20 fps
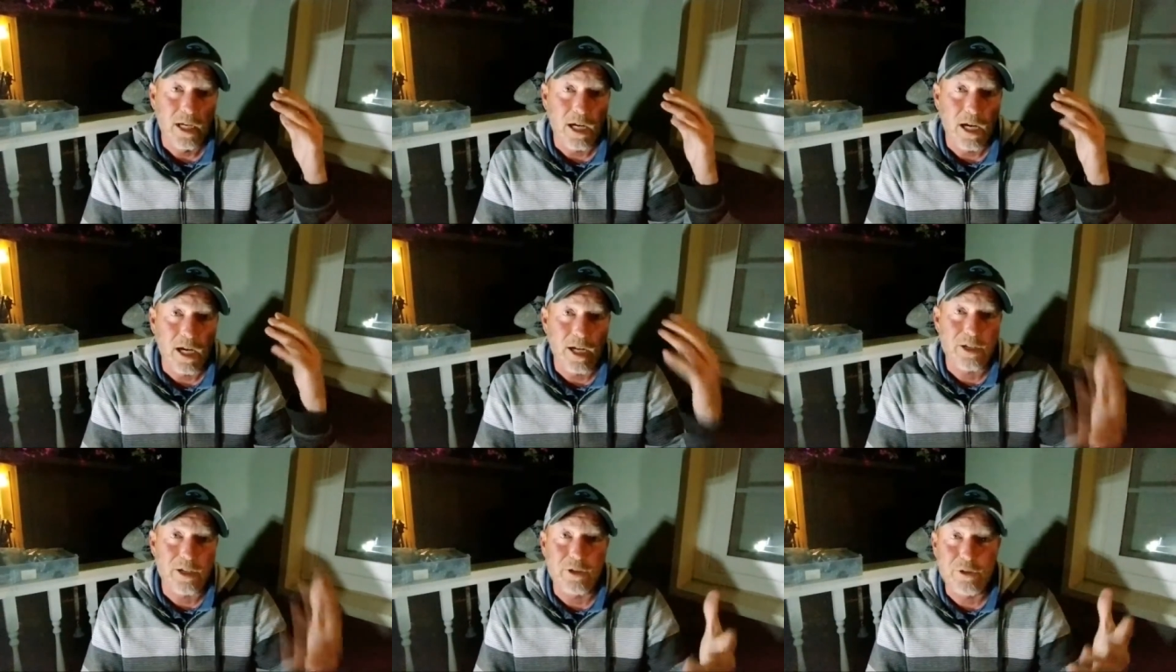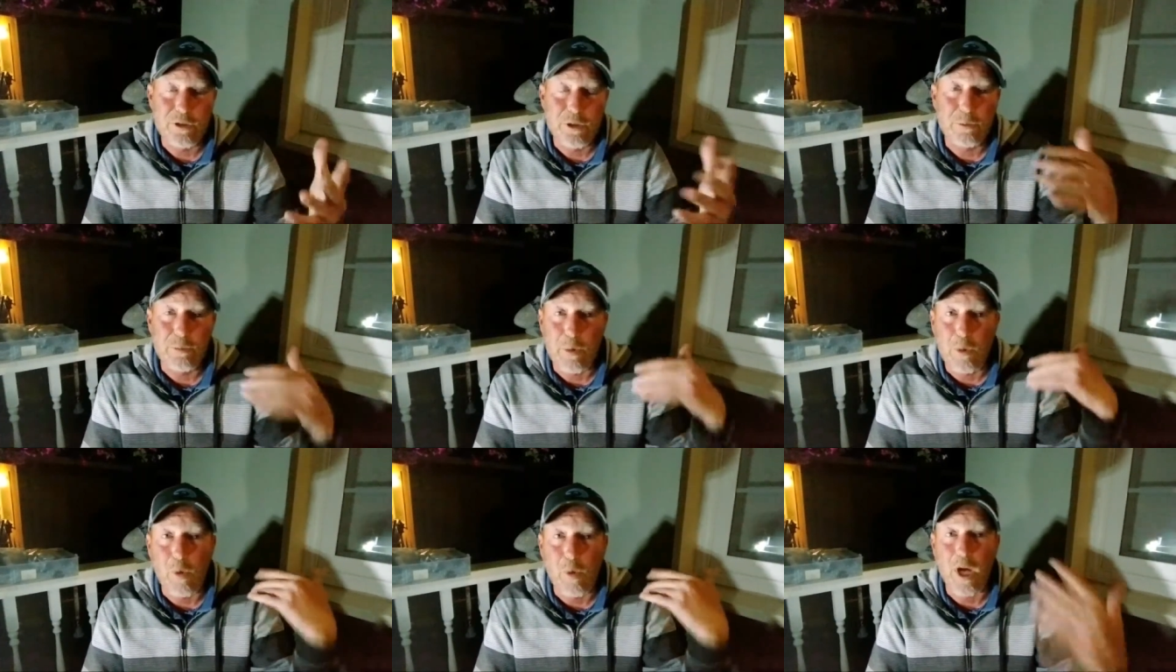on
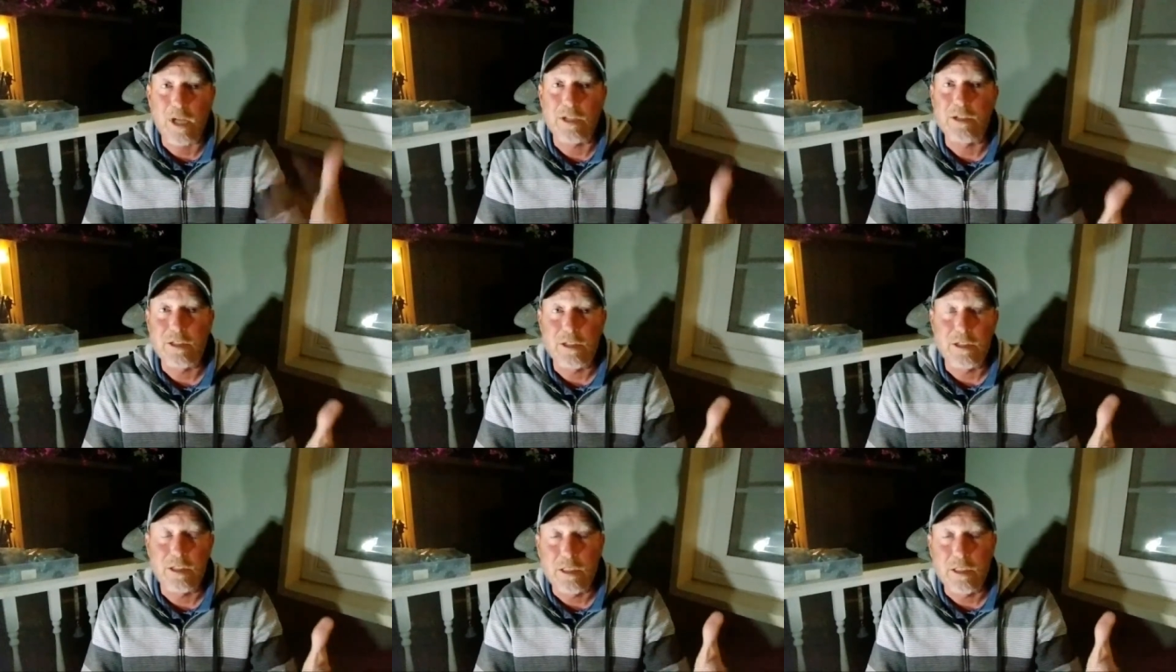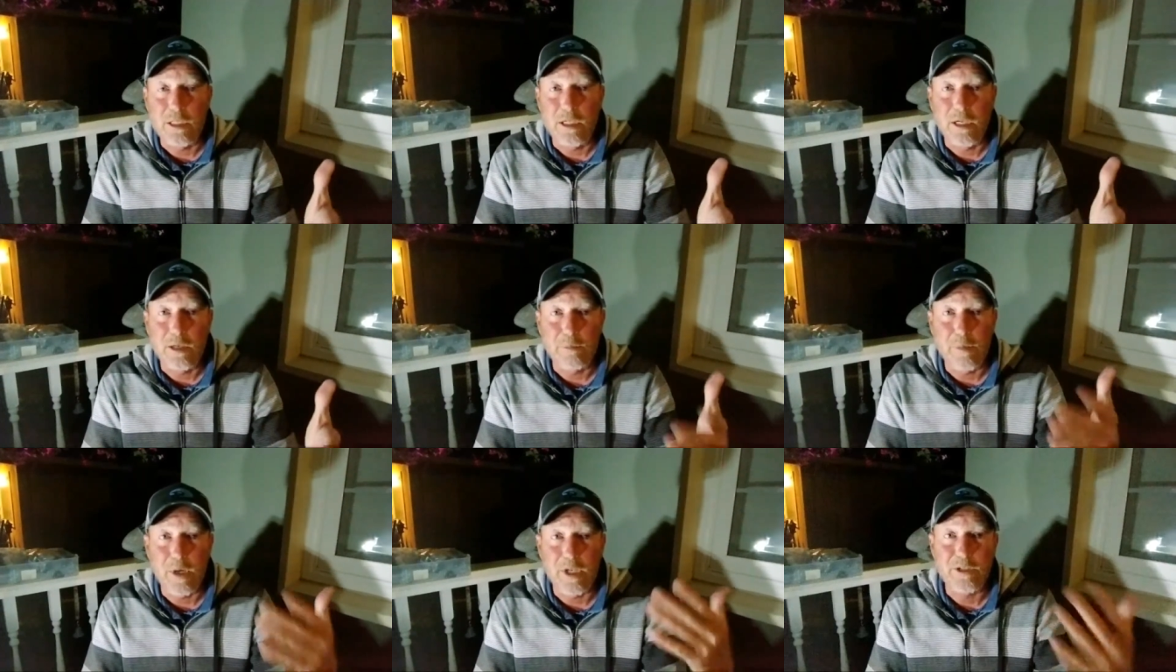YouTube and watched
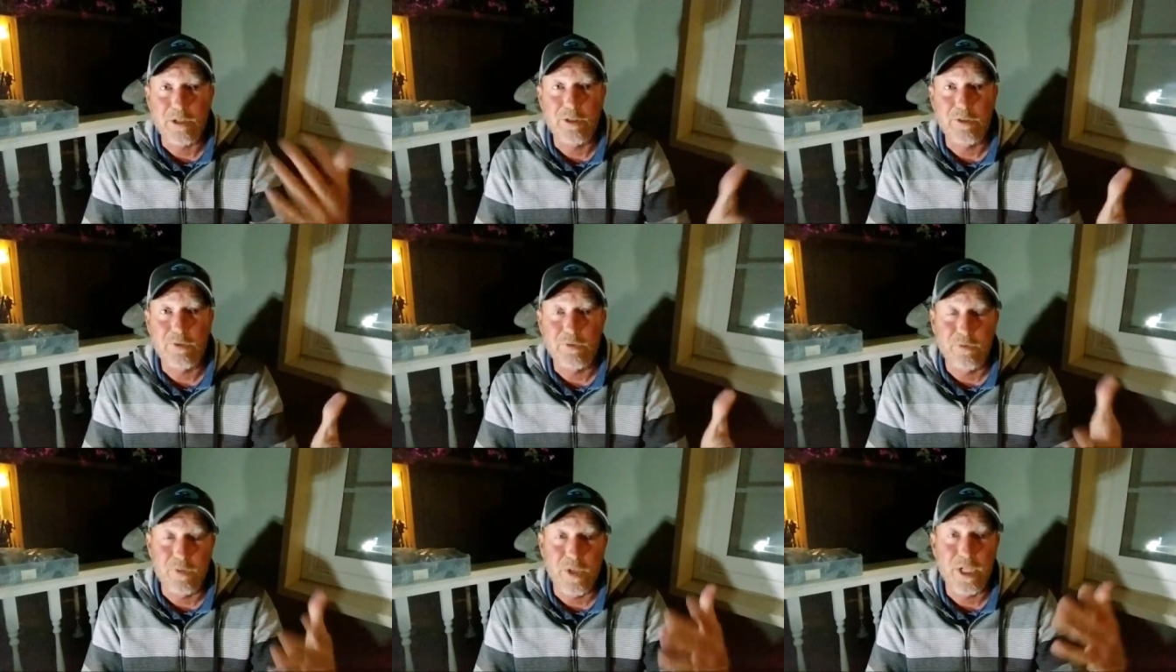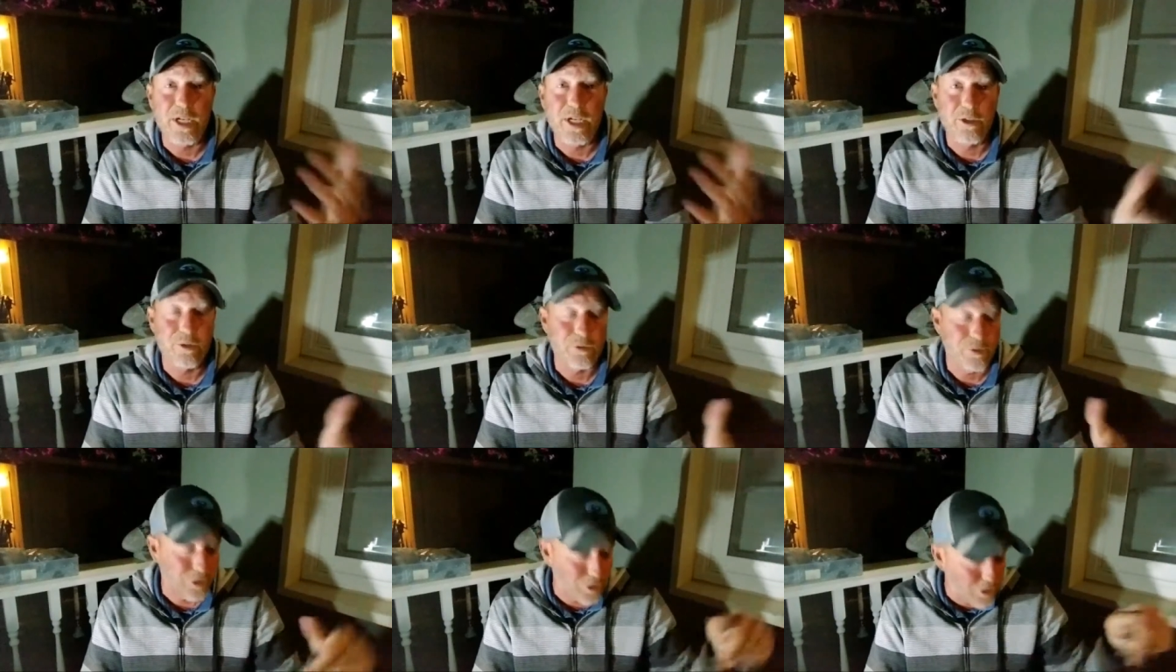a bunch of
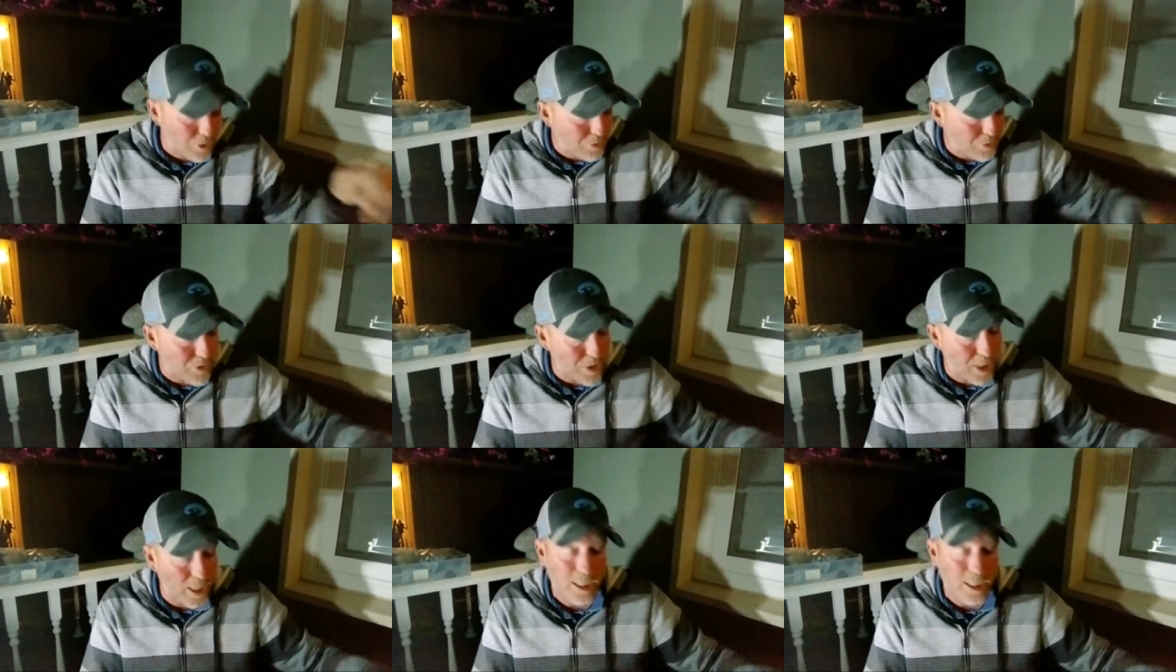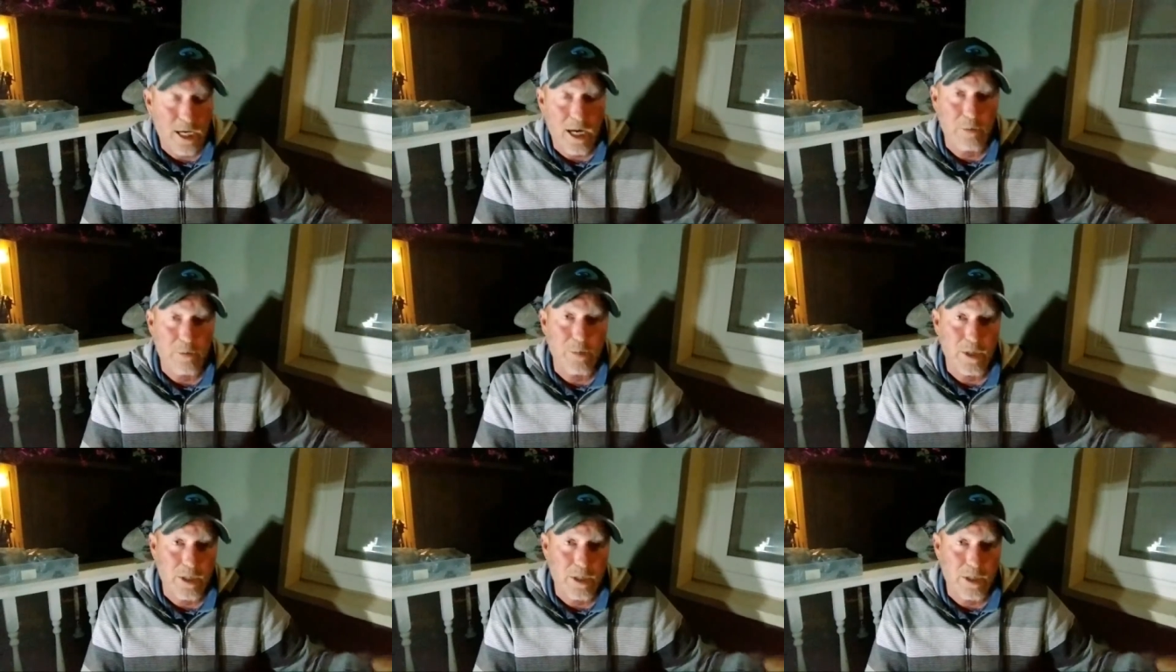videos using that camera.